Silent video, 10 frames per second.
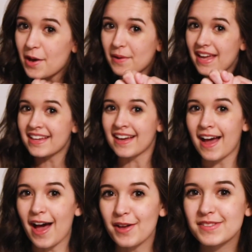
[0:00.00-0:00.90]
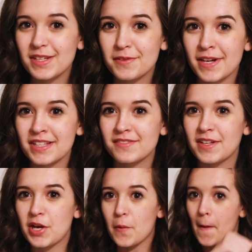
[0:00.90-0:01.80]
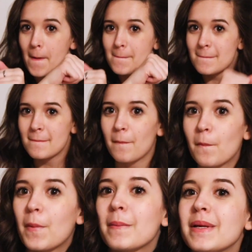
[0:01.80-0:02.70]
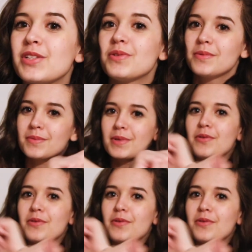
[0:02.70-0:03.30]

Okay, I'll see you in the next video. What am I doing with my